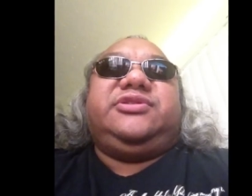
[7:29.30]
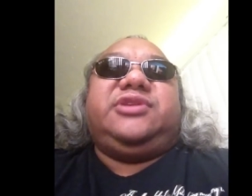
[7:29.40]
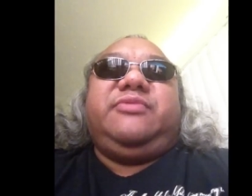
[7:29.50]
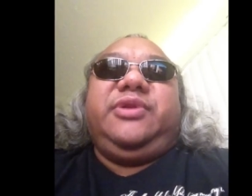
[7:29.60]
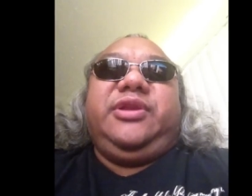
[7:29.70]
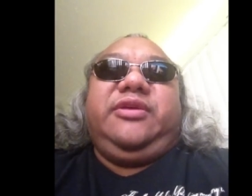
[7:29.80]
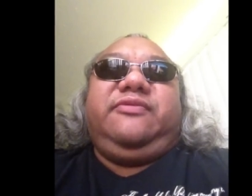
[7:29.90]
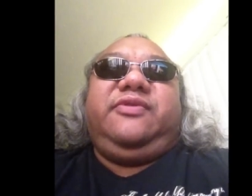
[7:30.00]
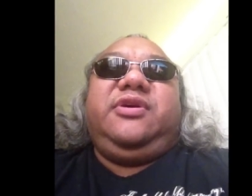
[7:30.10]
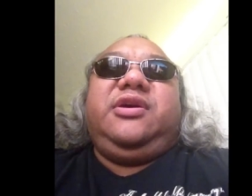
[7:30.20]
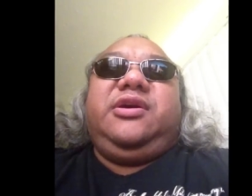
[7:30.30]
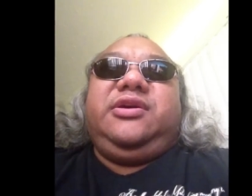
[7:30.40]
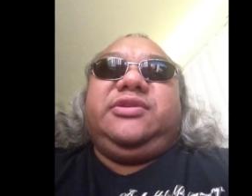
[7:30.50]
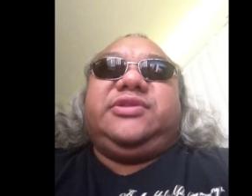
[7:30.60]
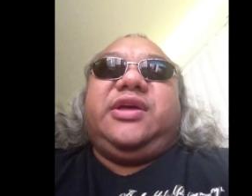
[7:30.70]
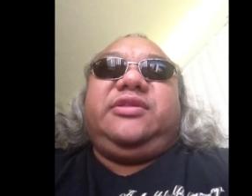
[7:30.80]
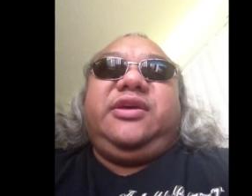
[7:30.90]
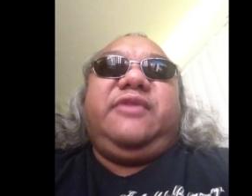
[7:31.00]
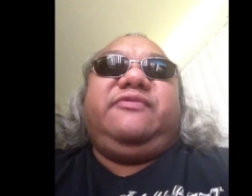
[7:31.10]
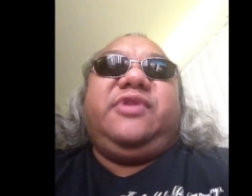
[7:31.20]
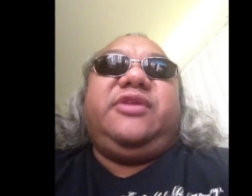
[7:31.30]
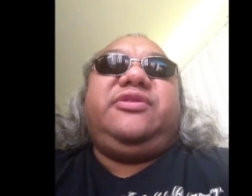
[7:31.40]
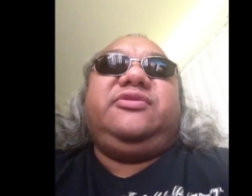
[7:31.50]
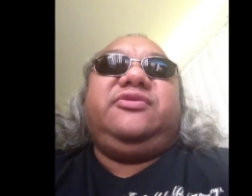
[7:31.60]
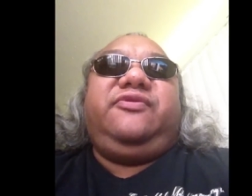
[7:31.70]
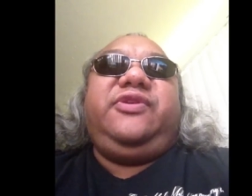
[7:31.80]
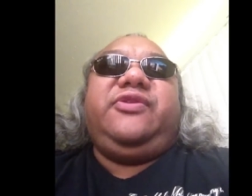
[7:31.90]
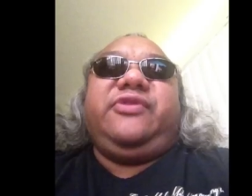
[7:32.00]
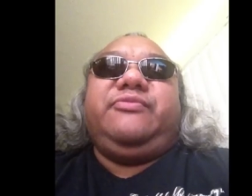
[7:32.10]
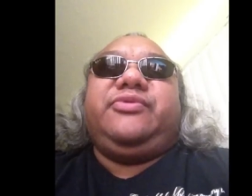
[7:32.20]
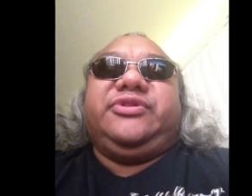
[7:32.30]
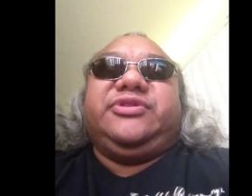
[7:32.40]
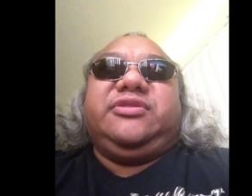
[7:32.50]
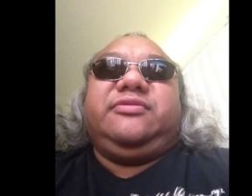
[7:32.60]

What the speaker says: I believe, is that they have nothing to fear in prison.